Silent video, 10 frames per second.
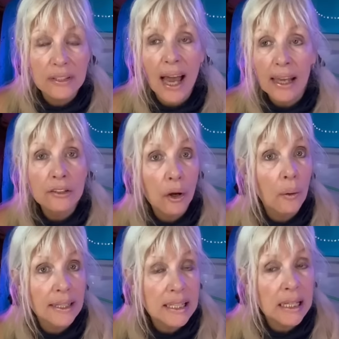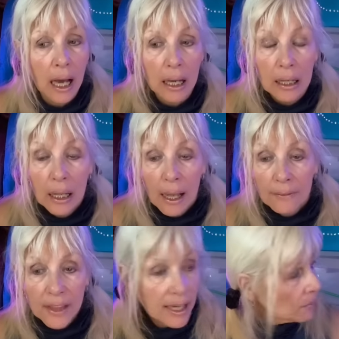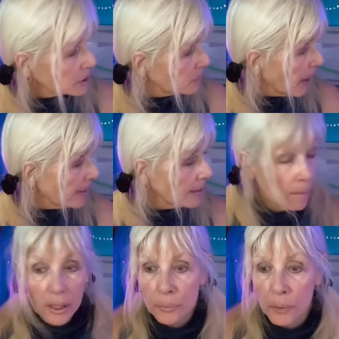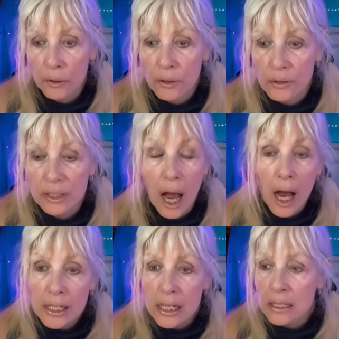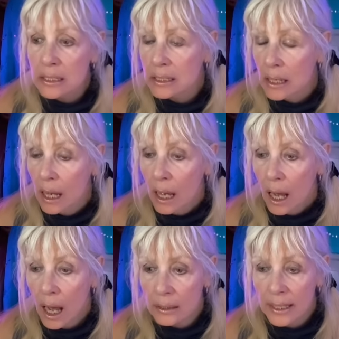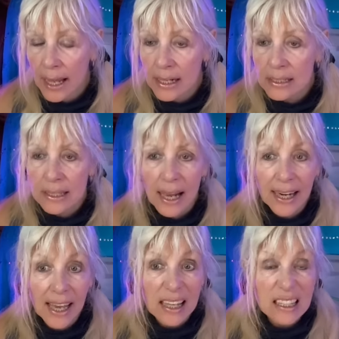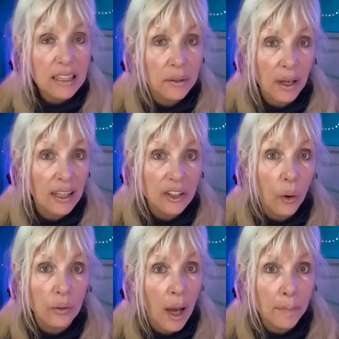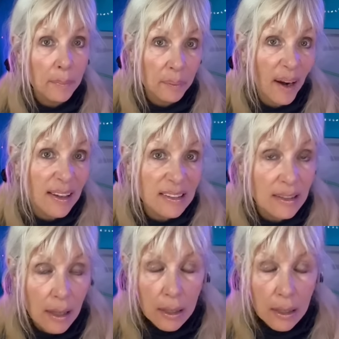I had no idea that I was buying that much produce, onions, uh, lettuce, and I guess it's it's going up in price.